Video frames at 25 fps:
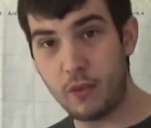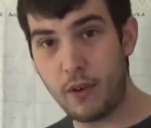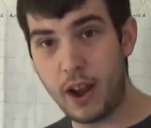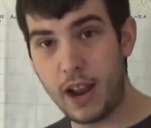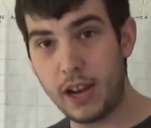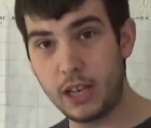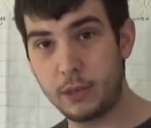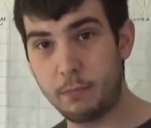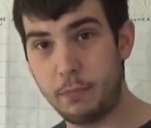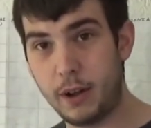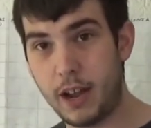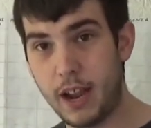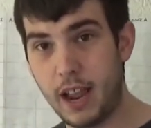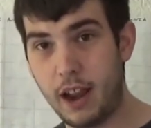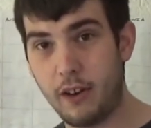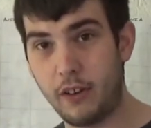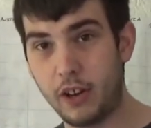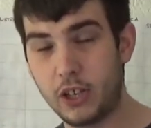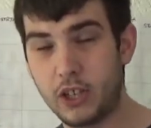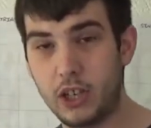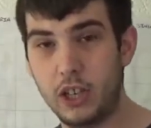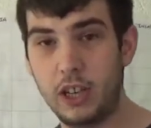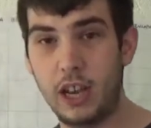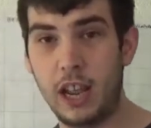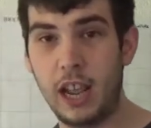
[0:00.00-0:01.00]
race by
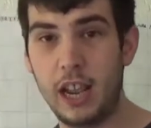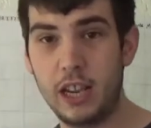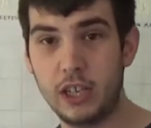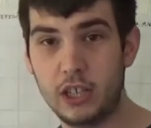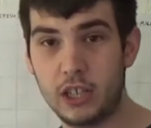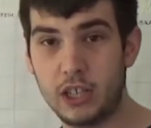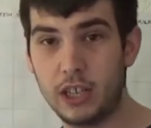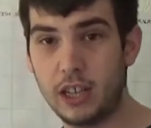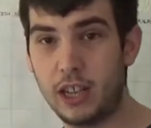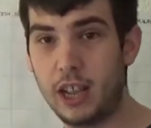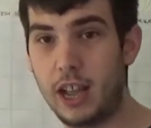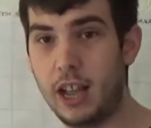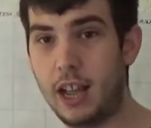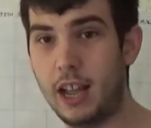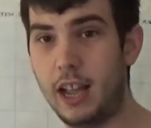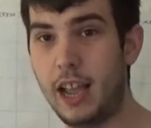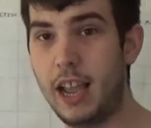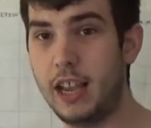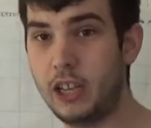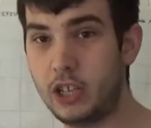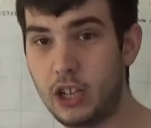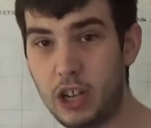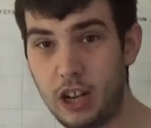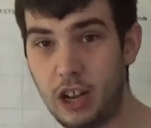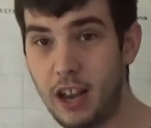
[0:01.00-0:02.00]
Ericsson. It's
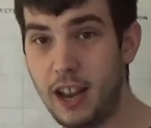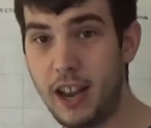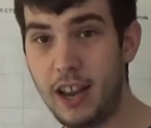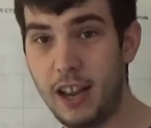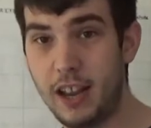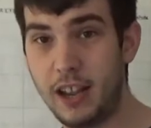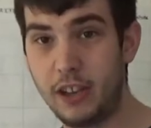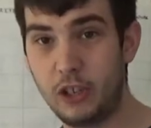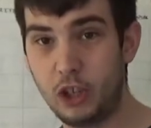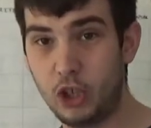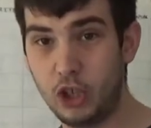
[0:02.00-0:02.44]
it's clearly